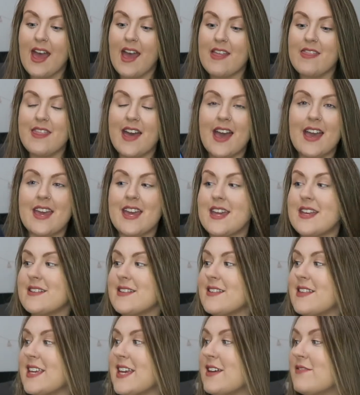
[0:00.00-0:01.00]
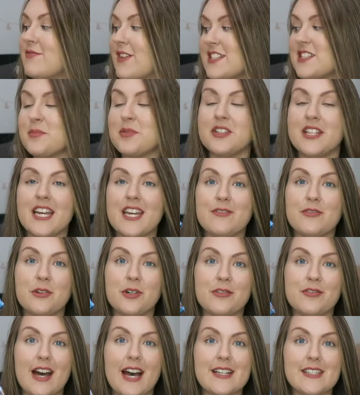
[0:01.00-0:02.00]
And that is The Invisible Life
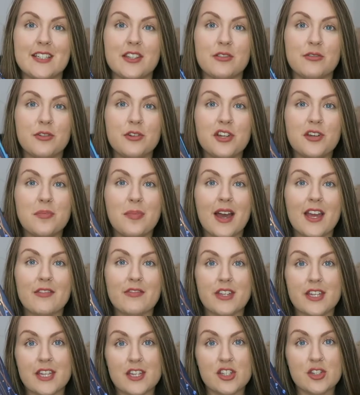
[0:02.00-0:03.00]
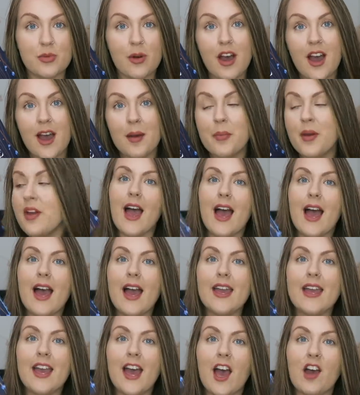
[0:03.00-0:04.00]
of Addy LaRue by V.E. Schwab.
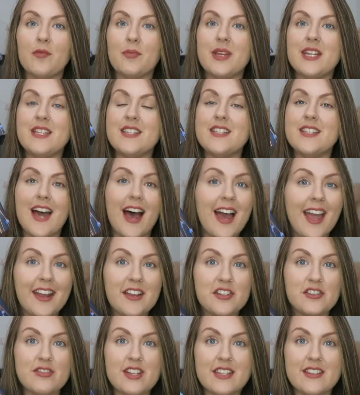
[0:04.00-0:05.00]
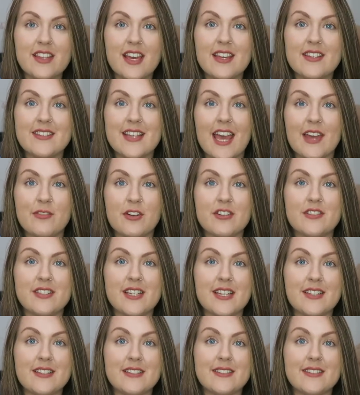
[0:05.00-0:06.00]
I have been dying to read this ever
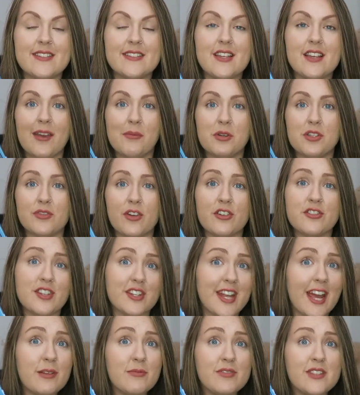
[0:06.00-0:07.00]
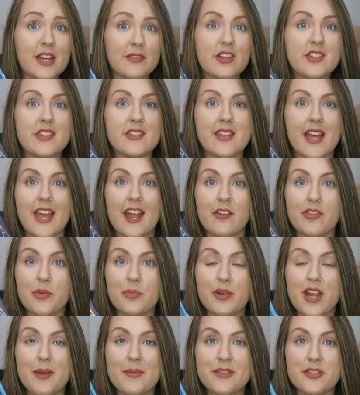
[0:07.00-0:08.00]
since it was first announced, ever since I heard the
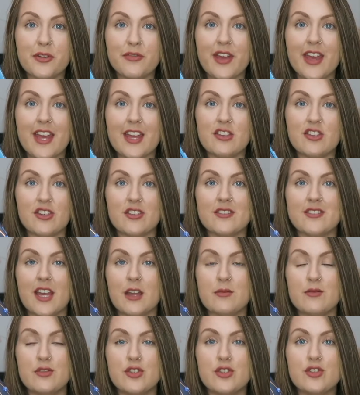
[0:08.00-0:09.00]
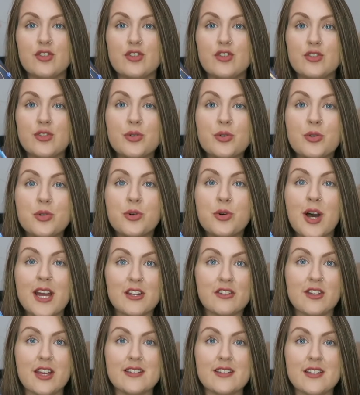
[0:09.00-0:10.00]
premise of it. It just sounds so
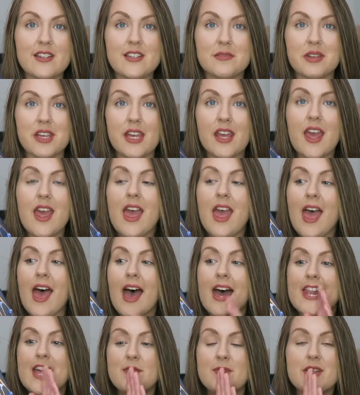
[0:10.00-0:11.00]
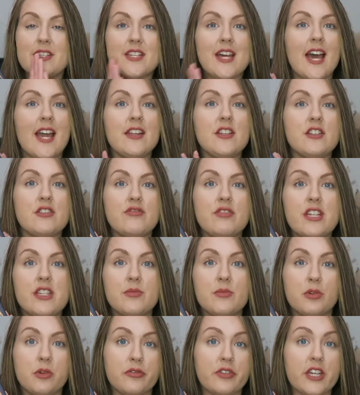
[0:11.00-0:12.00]
interesting to me. And I've been dying to read
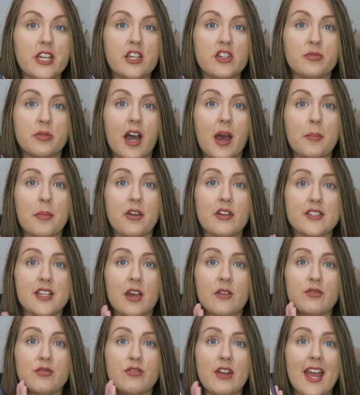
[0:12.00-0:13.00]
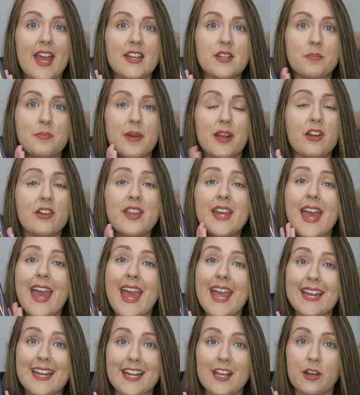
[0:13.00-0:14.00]
more V.E. Schwab because I've read barely
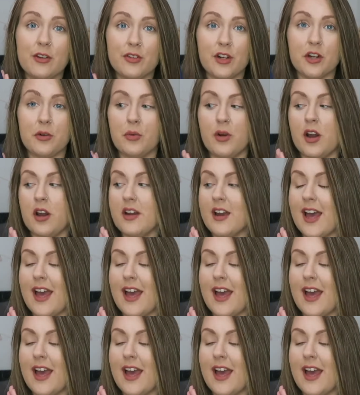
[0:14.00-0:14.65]
any of her work.